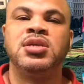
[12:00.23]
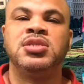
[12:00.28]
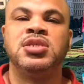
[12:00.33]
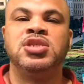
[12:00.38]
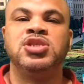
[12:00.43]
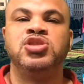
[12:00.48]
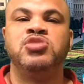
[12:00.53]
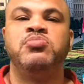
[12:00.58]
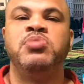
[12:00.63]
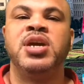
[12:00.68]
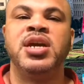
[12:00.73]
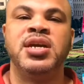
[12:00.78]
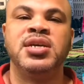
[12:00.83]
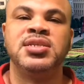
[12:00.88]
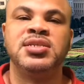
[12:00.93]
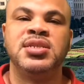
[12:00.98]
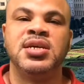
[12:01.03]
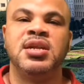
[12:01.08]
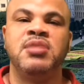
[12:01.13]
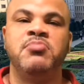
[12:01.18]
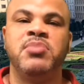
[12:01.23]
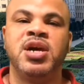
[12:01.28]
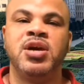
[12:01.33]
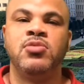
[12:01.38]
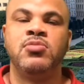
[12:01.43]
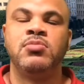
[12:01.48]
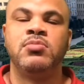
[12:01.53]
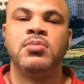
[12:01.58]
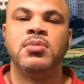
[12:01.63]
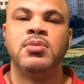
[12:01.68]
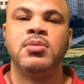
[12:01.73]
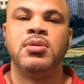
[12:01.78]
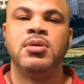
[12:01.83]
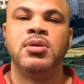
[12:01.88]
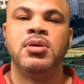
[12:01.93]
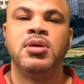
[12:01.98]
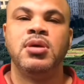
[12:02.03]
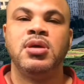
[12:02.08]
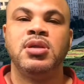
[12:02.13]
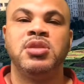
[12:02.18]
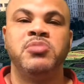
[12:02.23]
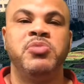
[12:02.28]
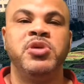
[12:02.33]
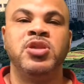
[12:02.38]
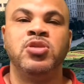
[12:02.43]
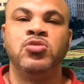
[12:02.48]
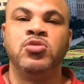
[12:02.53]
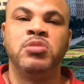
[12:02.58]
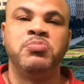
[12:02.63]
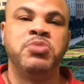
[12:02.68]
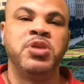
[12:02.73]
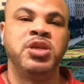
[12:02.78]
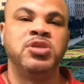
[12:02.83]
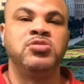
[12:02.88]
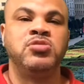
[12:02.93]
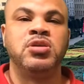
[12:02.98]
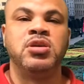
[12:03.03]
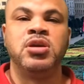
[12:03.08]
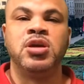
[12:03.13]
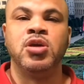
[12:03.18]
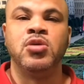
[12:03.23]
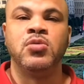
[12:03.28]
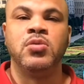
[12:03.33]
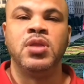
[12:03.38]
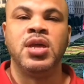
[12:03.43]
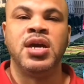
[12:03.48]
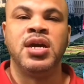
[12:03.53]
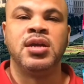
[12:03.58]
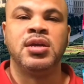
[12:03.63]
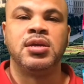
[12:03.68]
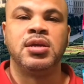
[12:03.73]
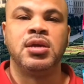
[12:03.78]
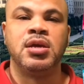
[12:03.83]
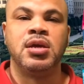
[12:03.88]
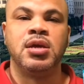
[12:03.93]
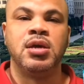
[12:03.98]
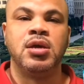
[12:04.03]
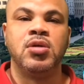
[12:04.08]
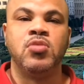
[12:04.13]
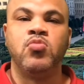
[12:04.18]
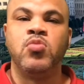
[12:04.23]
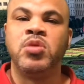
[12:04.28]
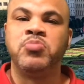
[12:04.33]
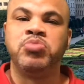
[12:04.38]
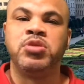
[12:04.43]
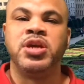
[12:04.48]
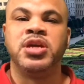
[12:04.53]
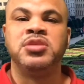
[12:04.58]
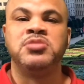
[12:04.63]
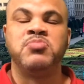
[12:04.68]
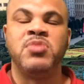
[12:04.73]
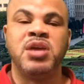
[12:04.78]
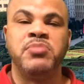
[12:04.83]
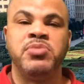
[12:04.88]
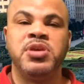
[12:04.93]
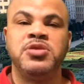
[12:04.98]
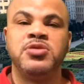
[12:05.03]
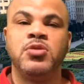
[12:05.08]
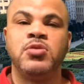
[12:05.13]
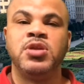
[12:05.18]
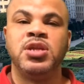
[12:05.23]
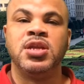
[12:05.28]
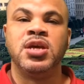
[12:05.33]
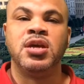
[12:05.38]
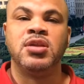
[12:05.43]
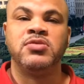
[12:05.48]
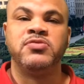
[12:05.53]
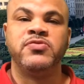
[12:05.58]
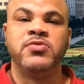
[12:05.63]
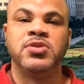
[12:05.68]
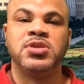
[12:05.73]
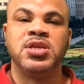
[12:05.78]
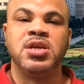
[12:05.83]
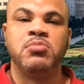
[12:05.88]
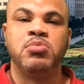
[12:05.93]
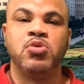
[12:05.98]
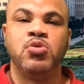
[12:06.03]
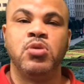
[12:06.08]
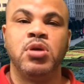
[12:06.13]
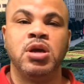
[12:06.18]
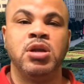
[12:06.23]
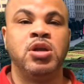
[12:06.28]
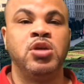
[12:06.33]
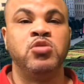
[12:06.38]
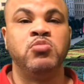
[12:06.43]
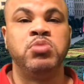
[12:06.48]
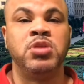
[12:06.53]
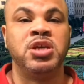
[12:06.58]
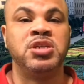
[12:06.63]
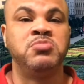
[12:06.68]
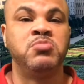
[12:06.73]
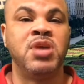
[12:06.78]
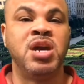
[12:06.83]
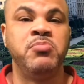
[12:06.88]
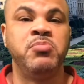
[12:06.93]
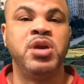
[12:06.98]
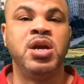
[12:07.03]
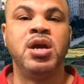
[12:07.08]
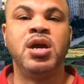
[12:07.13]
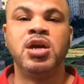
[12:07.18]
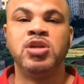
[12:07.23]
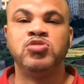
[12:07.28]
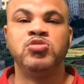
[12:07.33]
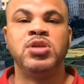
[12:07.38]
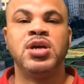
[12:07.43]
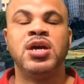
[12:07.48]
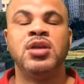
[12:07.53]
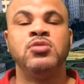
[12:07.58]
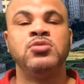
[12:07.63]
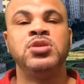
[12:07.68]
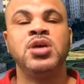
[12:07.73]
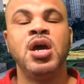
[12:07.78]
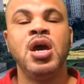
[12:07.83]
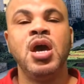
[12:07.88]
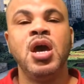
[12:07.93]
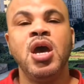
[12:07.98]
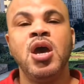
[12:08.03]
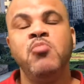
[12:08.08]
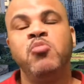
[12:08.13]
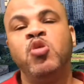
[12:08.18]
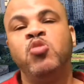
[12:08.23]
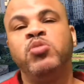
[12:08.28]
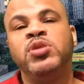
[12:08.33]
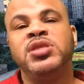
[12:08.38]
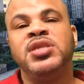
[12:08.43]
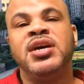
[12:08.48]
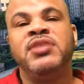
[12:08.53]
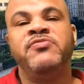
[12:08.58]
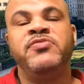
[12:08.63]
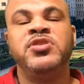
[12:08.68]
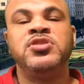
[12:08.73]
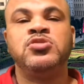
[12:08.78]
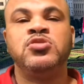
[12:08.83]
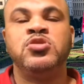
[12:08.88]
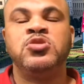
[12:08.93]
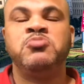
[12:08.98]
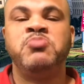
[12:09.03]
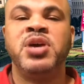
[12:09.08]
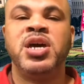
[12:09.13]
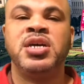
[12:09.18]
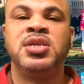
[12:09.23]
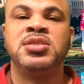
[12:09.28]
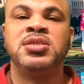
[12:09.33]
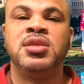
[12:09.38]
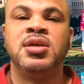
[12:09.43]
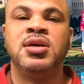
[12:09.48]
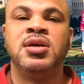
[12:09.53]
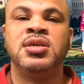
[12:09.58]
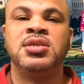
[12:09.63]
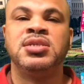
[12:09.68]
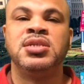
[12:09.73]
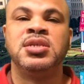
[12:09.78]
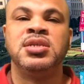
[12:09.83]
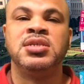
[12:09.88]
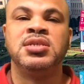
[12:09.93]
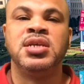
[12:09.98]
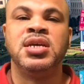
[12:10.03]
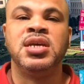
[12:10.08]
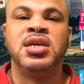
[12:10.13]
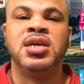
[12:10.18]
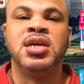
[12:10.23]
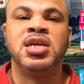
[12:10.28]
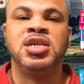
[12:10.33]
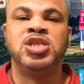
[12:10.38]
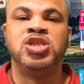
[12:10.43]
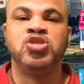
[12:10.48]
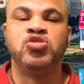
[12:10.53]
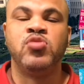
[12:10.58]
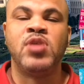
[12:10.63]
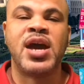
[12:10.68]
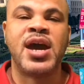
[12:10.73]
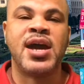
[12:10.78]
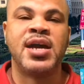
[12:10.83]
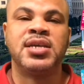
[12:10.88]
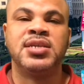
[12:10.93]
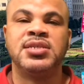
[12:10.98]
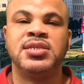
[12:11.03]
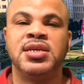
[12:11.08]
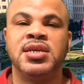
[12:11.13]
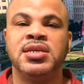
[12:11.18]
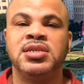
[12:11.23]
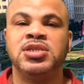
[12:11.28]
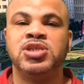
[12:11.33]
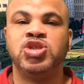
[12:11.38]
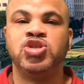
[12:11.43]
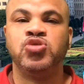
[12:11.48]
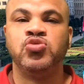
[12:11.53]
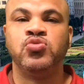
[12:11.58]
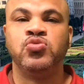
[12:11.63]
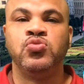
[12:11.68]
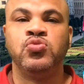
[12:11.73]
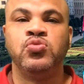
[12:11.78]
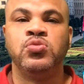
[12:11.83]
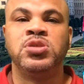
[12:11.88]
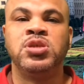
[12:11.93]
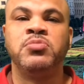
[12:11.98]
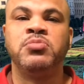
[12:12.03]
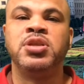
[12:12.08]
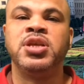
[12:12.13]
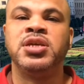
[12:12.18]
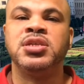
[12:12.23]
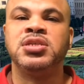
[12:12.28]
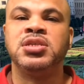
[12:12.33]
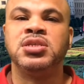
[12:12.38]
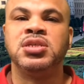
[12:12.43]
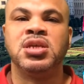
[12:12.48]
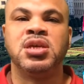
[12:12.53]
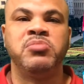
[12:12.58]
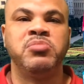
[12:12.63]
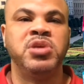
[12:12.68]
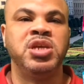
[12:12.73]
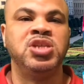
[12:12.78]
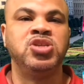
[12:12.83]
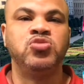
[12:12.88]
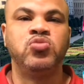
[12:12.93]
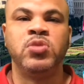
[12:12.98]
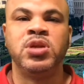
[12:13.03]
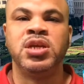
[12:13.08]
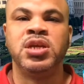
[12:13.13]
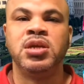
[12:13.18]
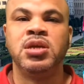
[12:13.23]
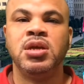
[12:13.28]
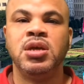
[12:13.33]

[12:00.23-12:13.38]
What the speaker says: is you pay a set amount depending on the place you could go. Like one place might be $30, for example, another place might be $100. But what that visitor's pass does is it gets you access to some places. It could be 20